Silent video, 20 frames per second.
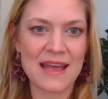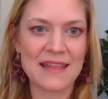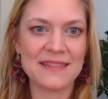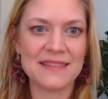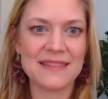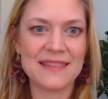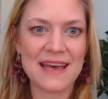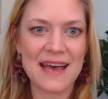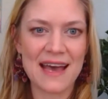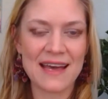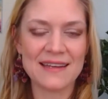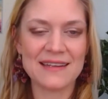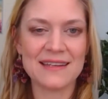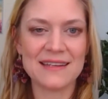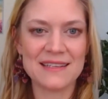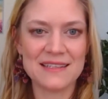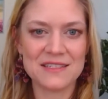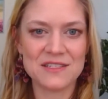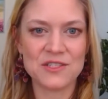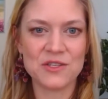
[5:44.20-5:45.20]
And that
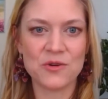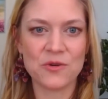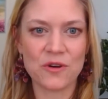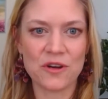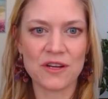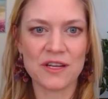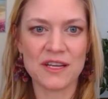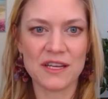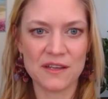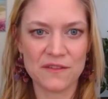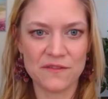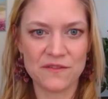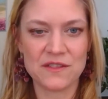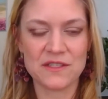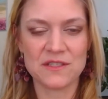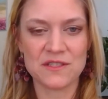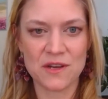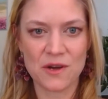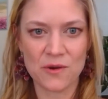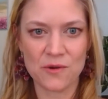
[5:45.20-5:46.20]
is your
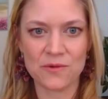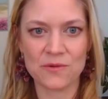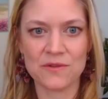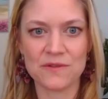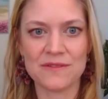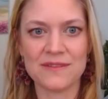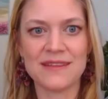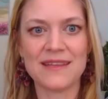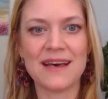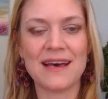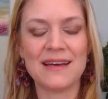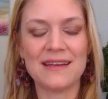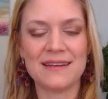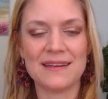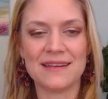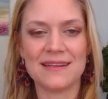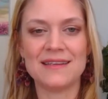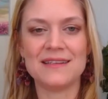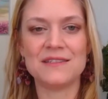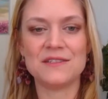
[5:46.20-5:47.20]
gift zone.
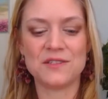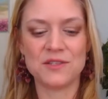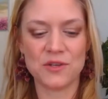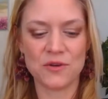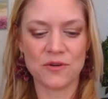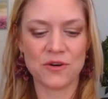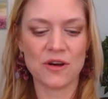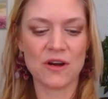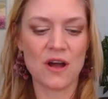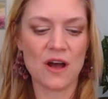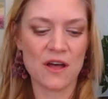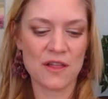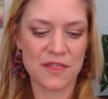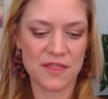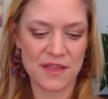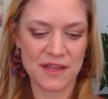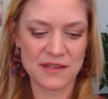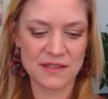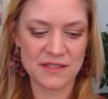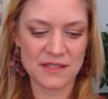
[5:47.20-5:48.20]
That is your
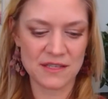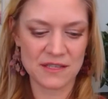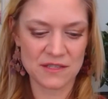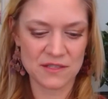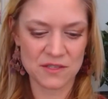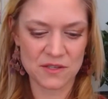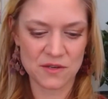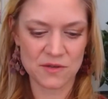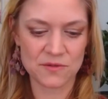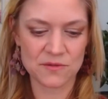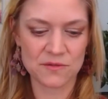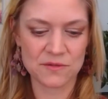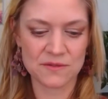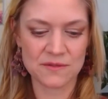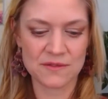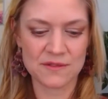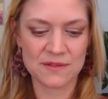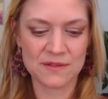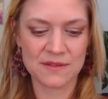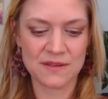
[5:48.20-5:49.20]
authentic
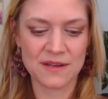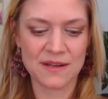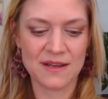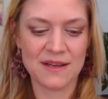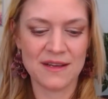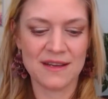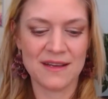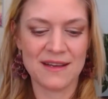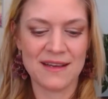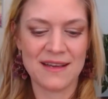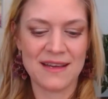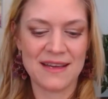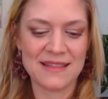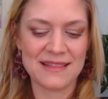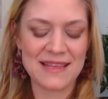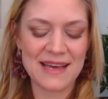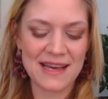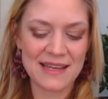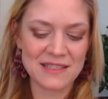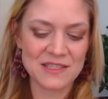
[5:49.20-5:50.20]
zone.
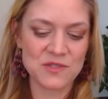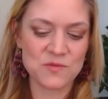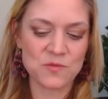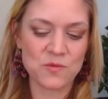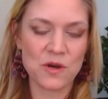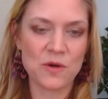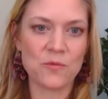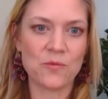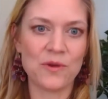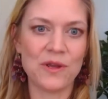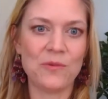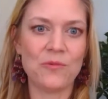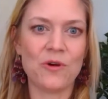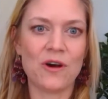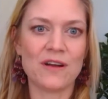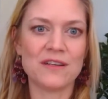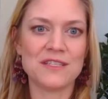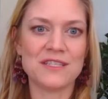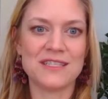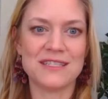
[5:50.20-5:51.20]
That's what we
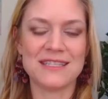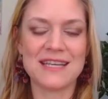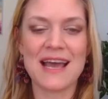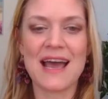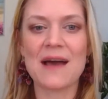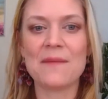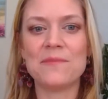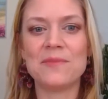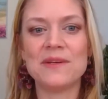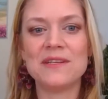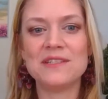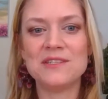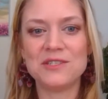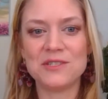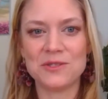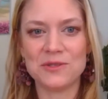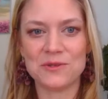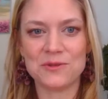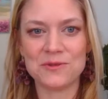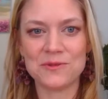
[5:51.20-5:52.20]
want to tap
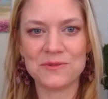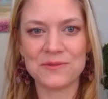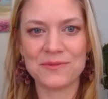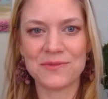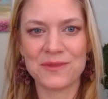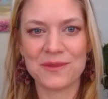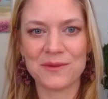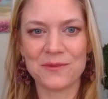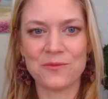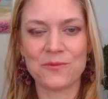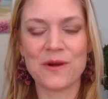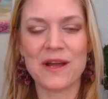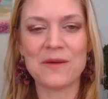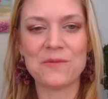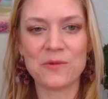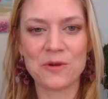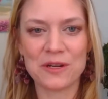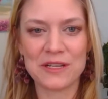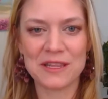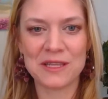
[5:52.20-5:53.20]
into
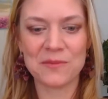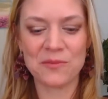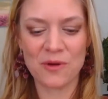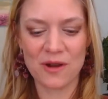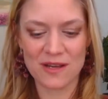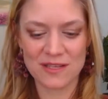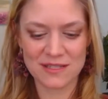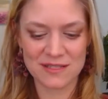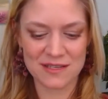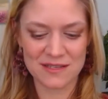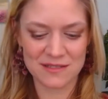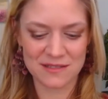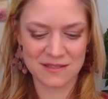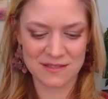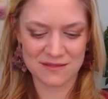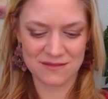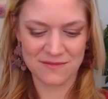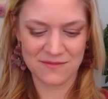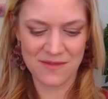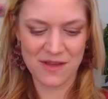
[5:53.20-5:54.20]
when we're in the
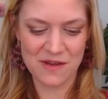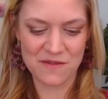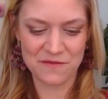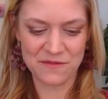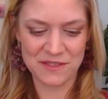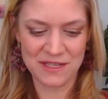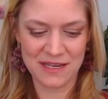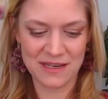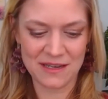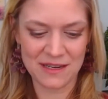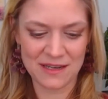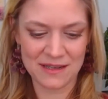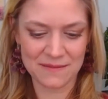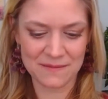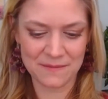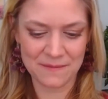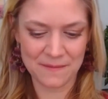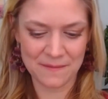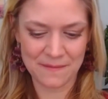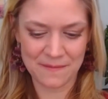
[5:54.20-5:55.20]
process of
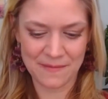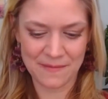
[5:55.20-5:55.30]
dating.